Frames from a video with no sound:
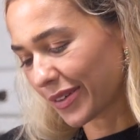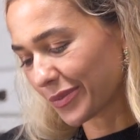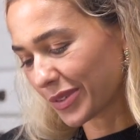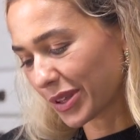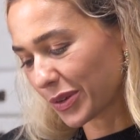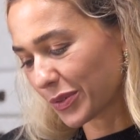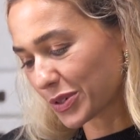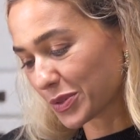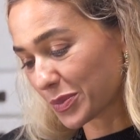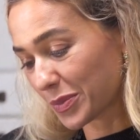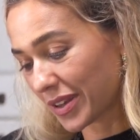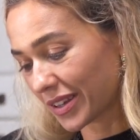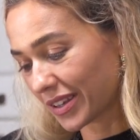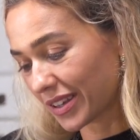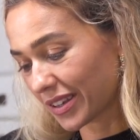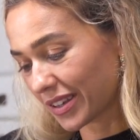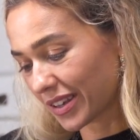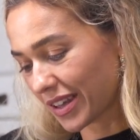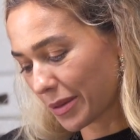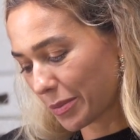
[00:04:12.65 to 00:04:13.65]
he was
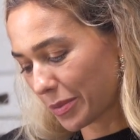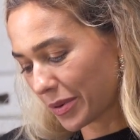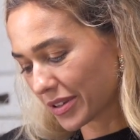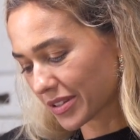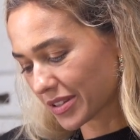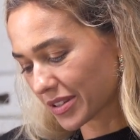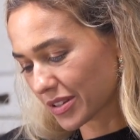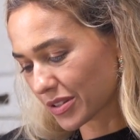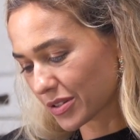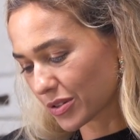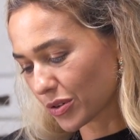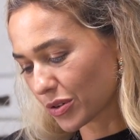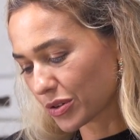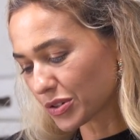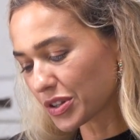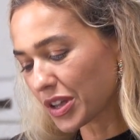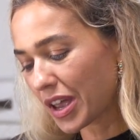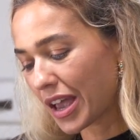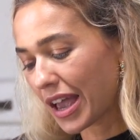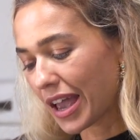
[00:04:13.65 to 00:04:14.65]
making a pasta
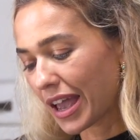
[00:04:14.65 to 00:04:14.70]
sauce,